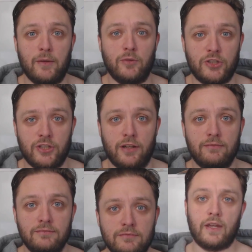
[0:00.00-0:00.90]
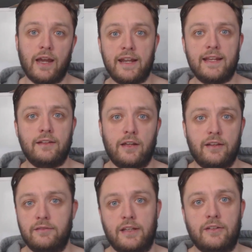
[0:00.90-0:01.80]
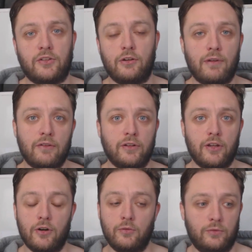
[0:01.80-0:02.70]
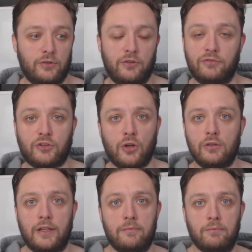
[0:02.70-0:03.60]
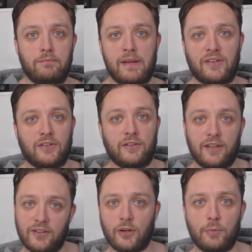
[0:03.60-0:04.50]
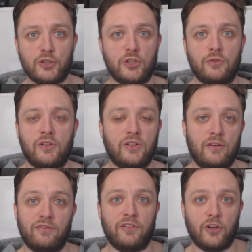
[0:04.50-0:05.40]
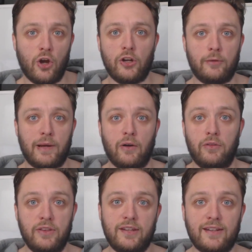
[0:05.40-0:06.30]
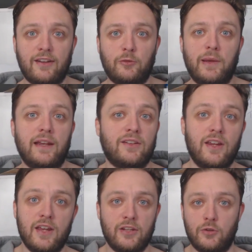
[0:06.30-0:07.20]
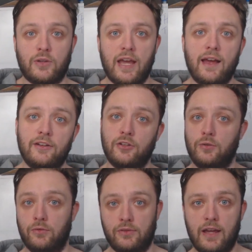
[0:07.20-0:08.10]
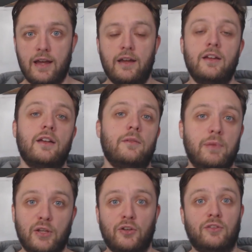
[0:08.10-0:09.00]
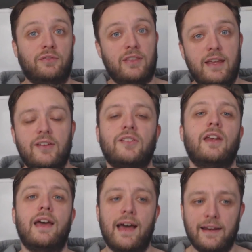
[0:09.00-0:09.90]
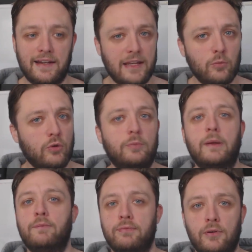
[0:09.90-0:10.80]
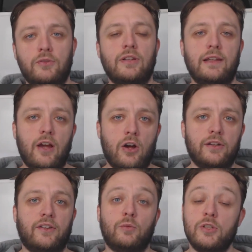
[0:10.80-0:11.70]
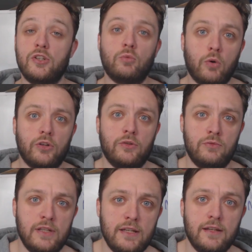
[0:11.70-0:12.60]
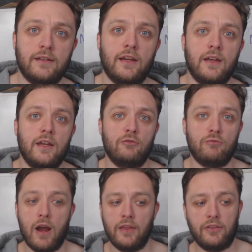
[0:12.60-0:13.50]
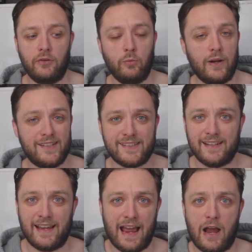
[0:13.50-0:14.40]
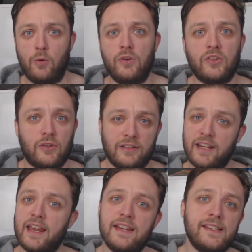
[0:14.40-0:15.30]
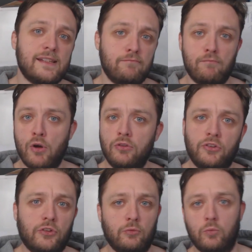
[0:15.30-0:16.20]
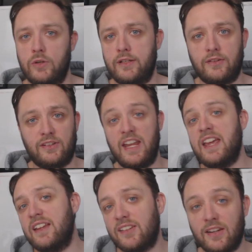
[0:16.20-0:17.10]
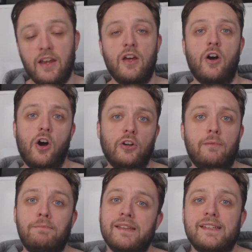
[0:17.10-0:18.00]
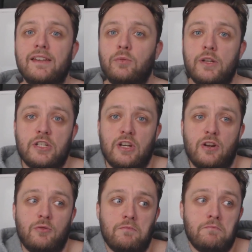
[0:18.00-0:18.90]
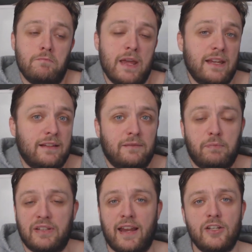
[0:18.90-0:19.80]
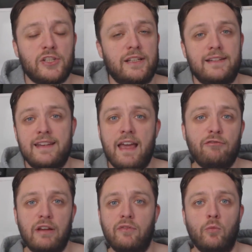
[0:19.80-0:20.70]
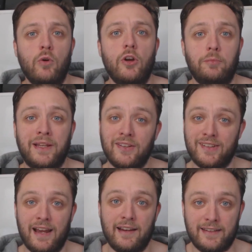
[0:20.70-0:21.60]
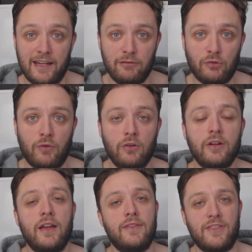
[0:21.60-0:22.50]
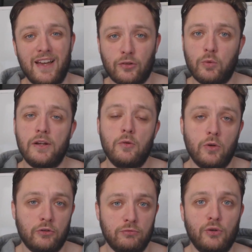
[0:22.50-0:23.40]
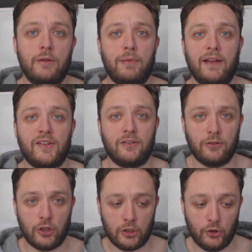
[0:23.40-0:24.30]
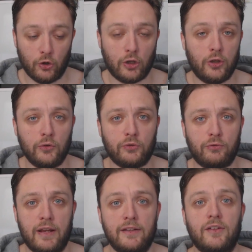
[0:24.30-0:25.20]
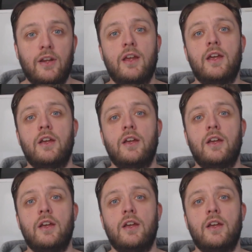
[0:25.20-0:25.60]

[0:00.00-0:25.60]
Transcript: me it was shit. And he'd turn around and go, you've totally missed this opportunity, you've forgotten about this aspect, you can't do that because of this. And he will be brutally honest, which is what you need. Rather than wasting hours, days, months, weeks, years on a business which may potentially never even work because the idea is wrong. That's why you want to run it past your close friends